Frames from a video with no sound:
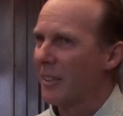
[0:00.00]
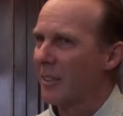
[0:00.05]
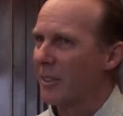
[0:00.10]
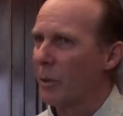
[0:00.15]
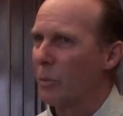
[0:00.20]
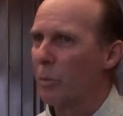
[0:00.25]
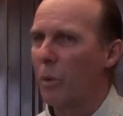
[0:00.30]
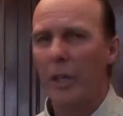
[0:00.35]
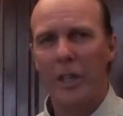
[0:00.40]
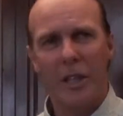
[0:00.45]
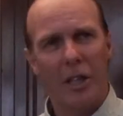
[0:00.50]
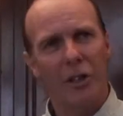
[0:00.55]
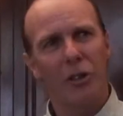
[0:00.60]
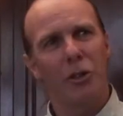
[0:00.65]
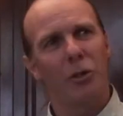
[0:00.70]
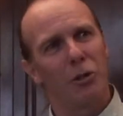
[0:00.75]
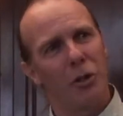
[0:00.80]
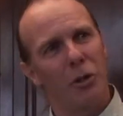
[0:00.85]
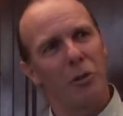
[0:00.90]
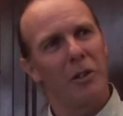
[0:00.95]
So why can't
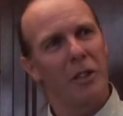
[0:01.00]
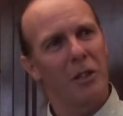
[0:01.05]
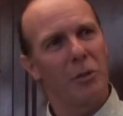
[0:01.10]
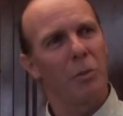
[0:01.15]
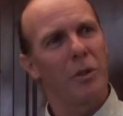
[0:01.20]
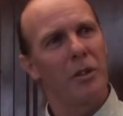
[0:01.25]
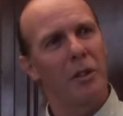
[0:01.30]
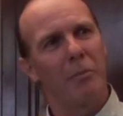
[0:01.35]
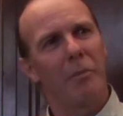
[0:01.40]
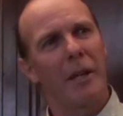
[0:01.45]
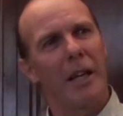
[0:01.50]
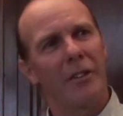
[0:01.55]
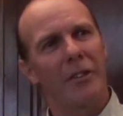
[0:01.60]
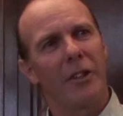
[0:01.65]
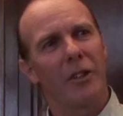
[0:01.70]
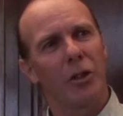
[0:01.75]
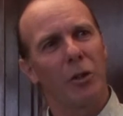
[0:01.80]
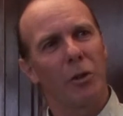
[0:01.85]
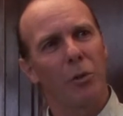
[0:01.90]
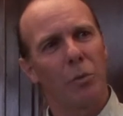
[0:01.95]
you do this with the man
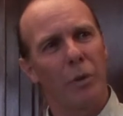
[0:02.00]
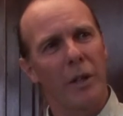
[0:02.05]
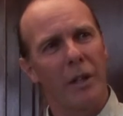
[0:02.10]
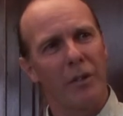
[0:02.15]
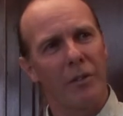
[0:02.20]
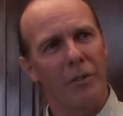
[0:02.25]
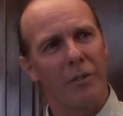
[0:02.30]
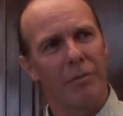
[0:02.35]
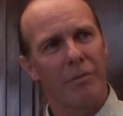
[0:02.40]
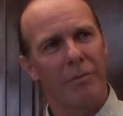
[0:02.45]
that you're with?